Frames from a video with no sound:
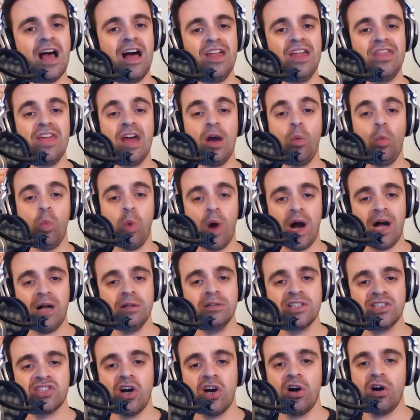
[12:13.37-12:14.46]
That
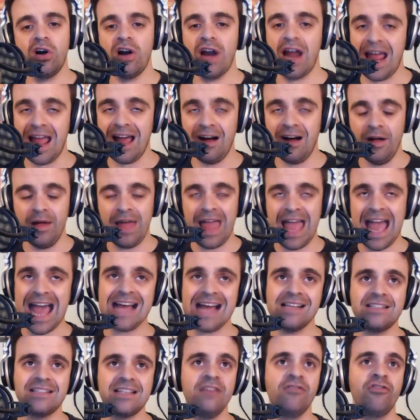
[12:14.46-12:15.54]
WildStar
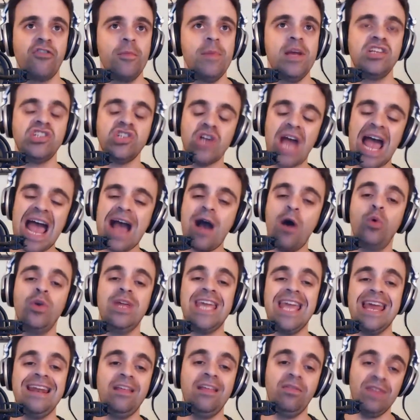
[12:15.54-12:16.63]
has information how to
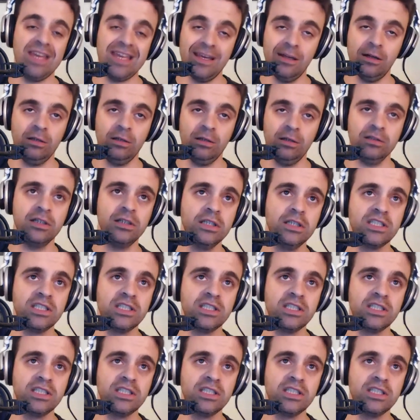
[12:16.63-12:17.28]
get in the guild.